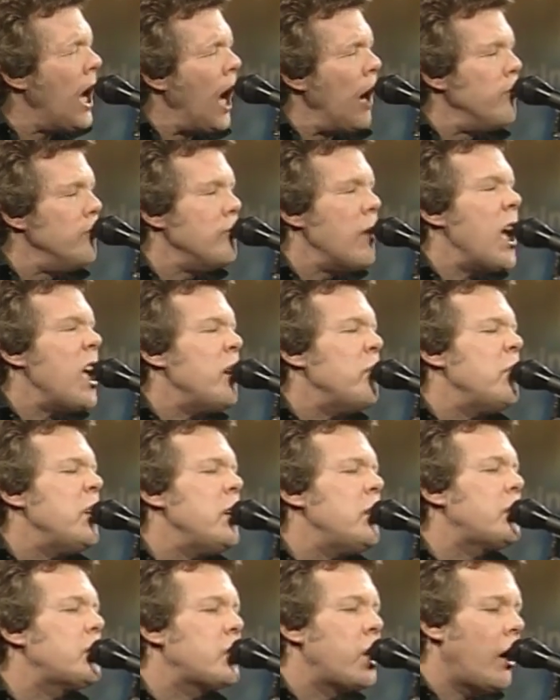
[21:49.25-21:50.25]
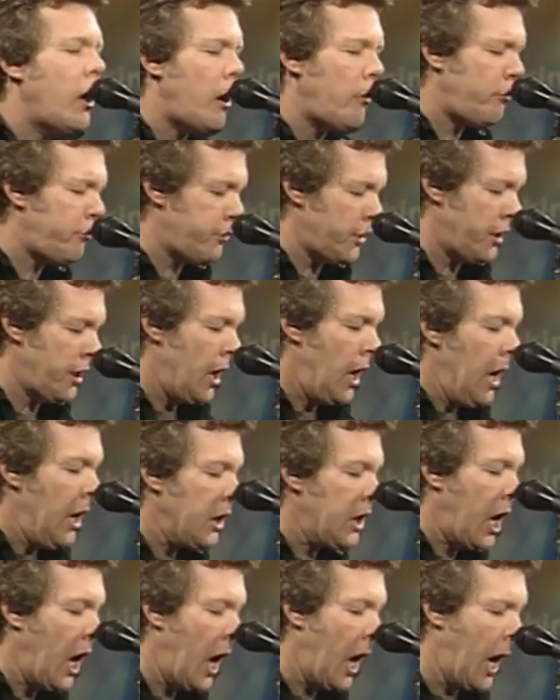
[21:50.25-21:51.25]
I may be tough and
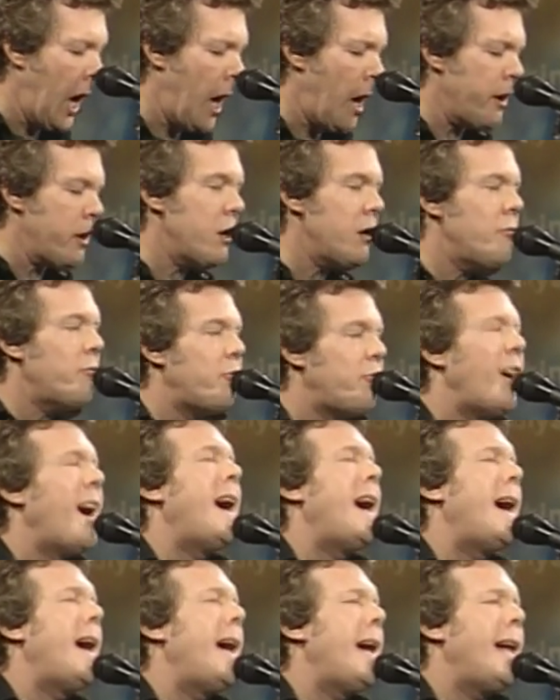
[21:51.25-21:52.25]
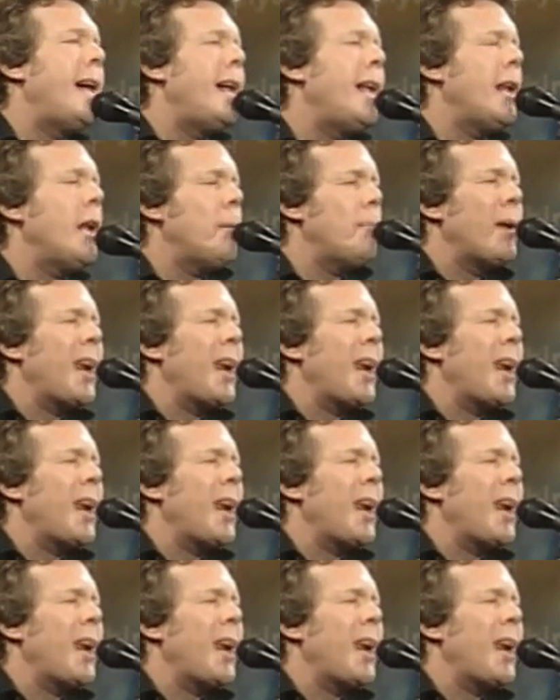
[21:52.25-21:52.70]
kind of vile,